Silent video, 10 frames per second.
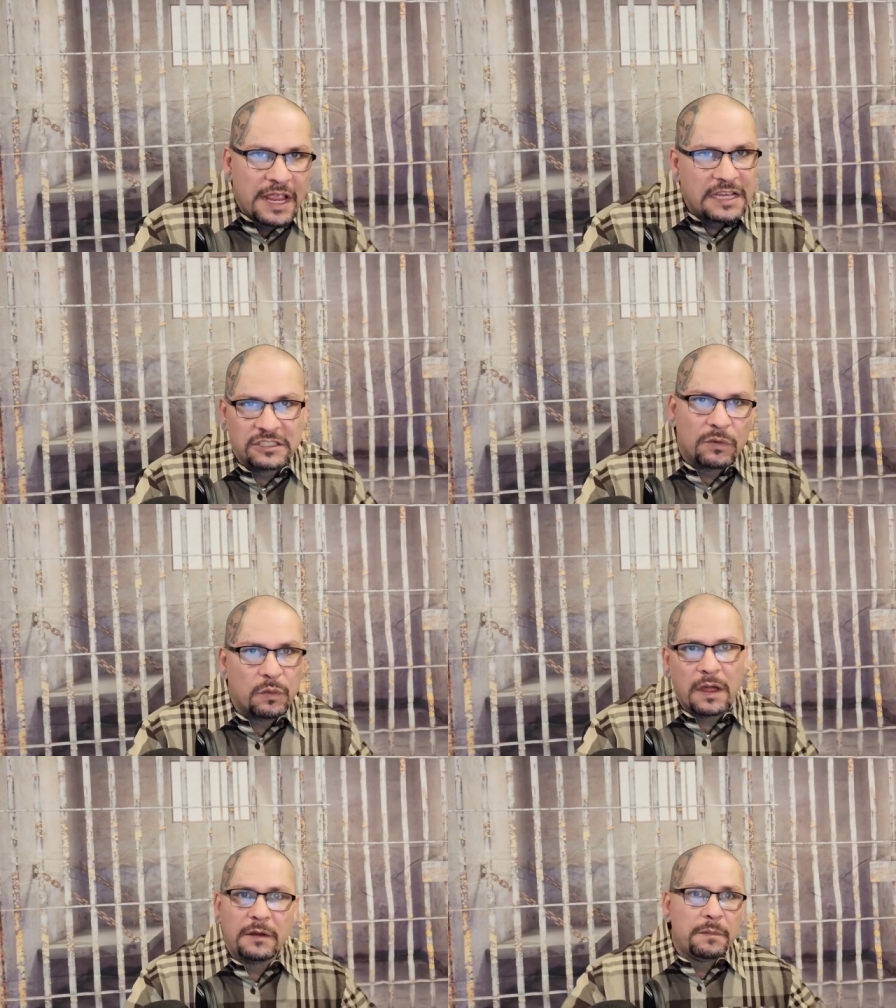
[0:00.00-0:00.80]
is the
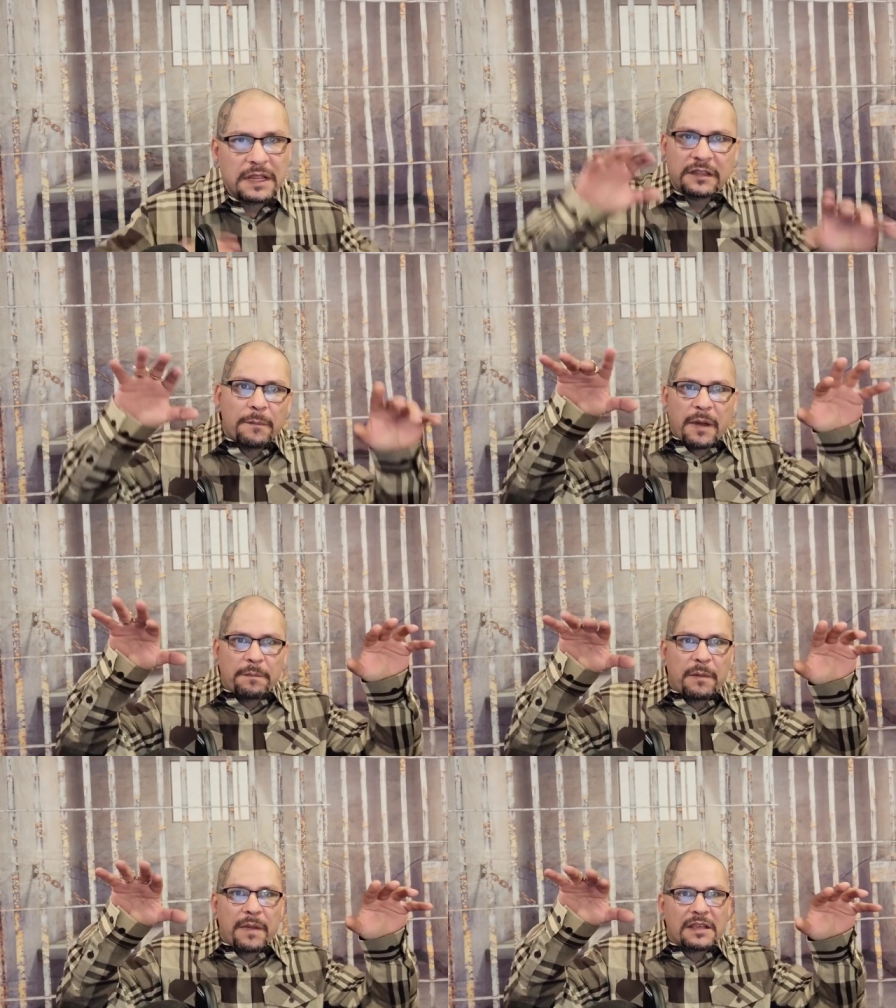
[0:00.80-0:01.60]
run being the
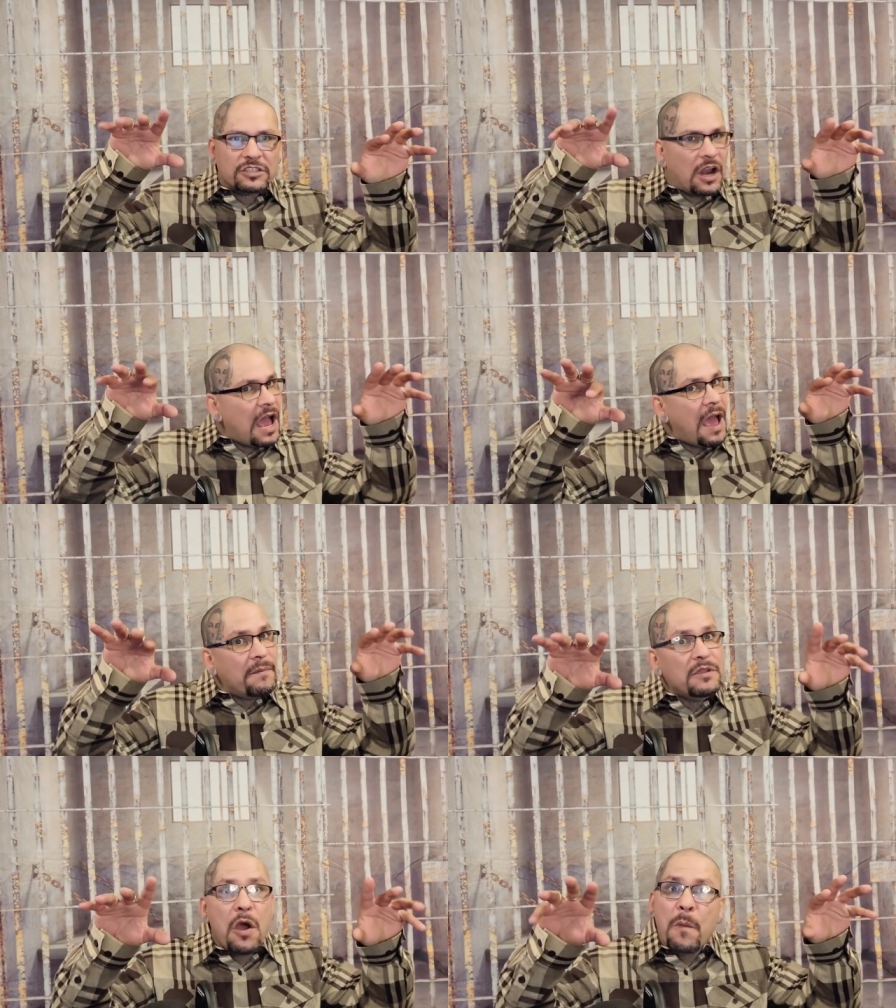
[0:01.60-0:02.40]
puppet master.
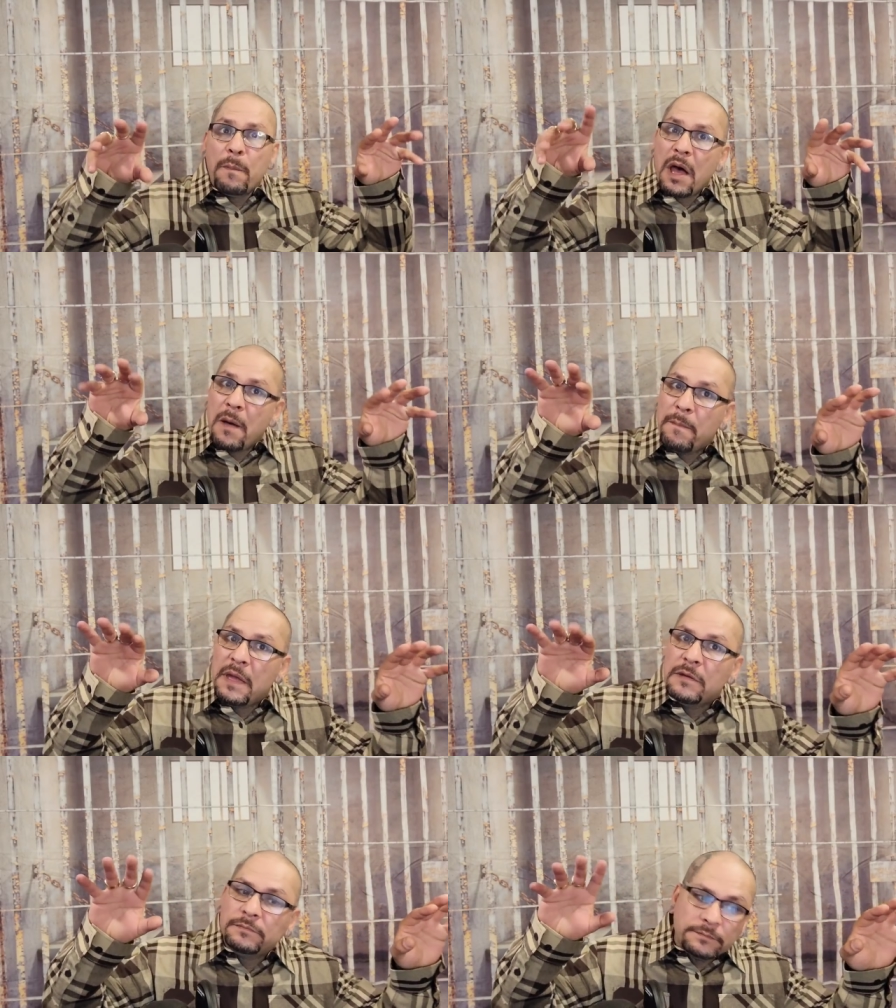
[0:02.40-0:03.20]
I'm your
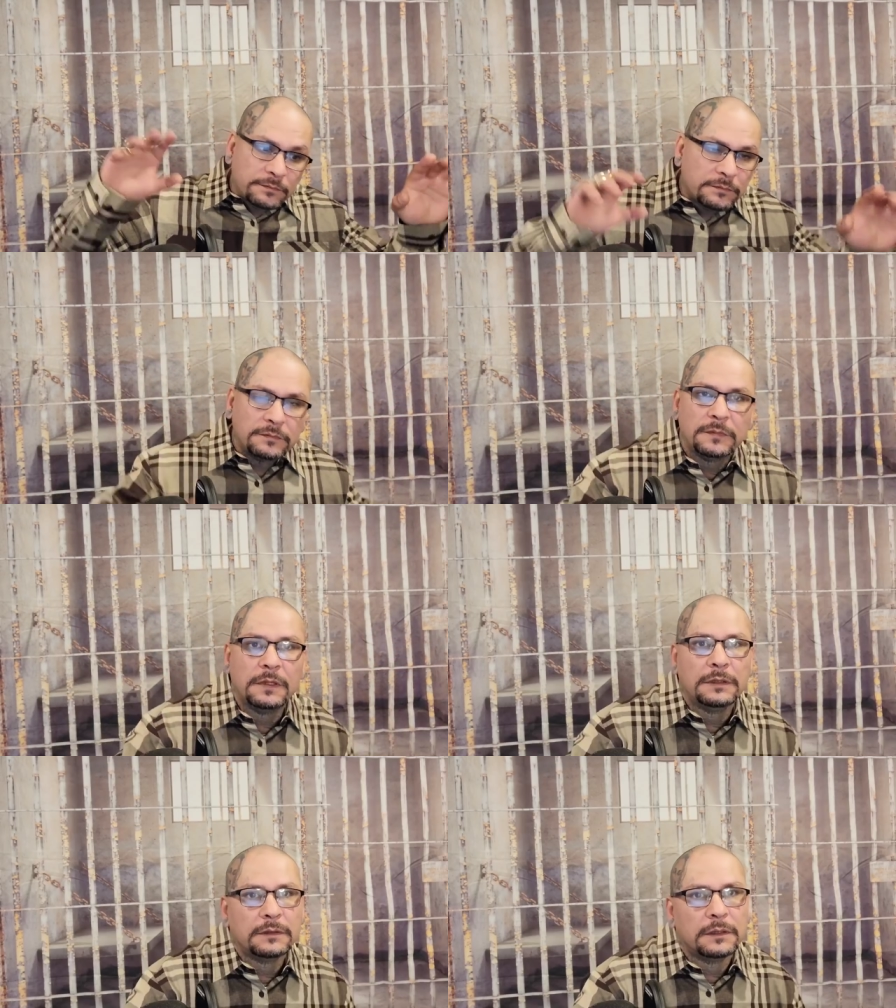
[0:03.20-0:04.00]
puppet. Mm,
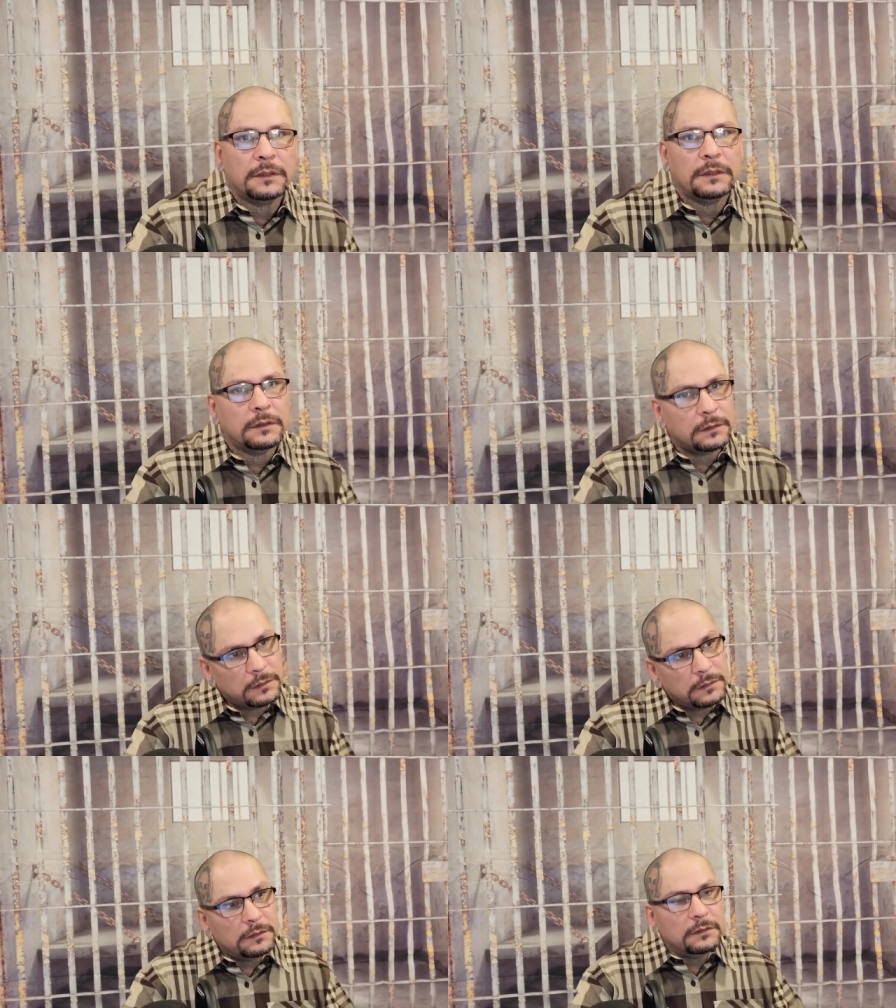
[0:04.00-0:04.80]

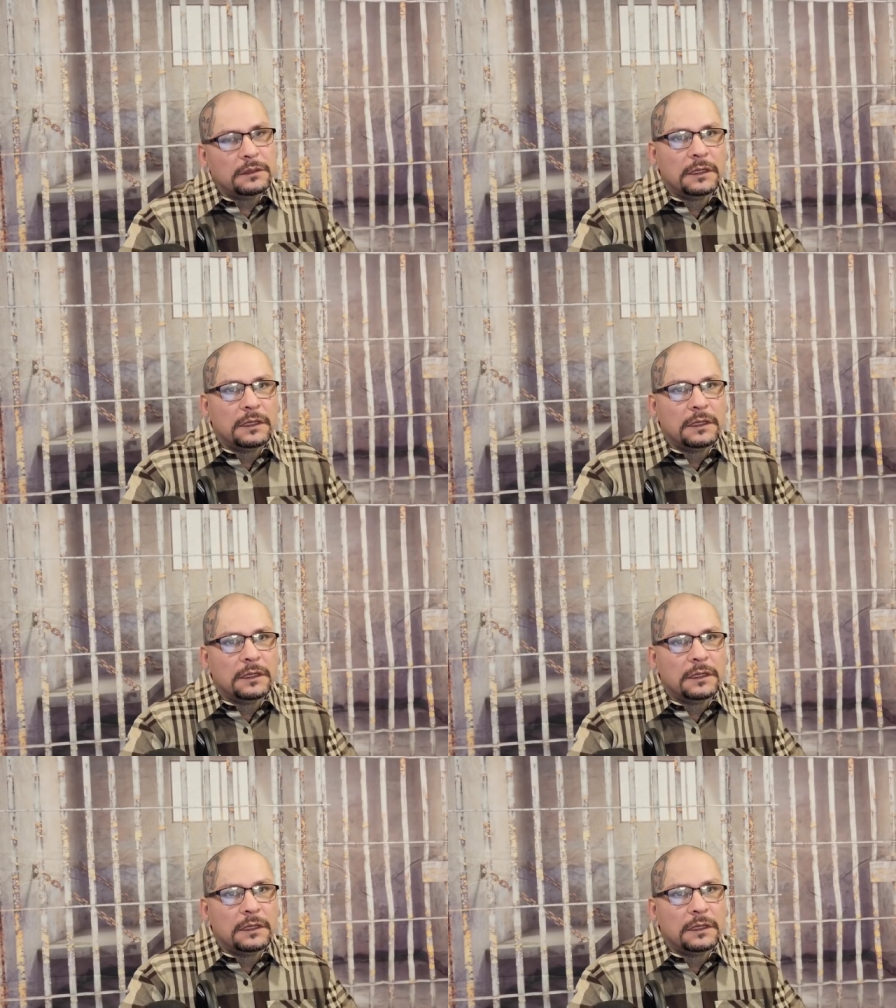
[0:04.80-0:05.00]
mm.